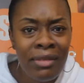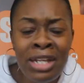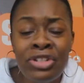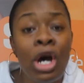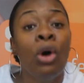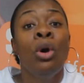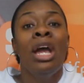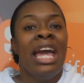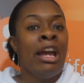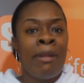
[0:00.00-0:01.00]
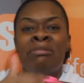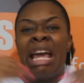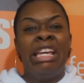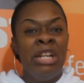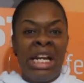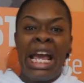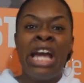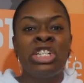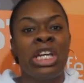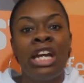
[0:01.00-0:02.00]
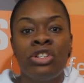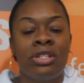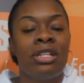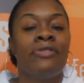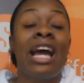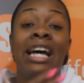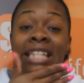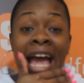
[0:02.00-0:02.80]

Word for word: So everybody's like, you need to educate yourself, guys.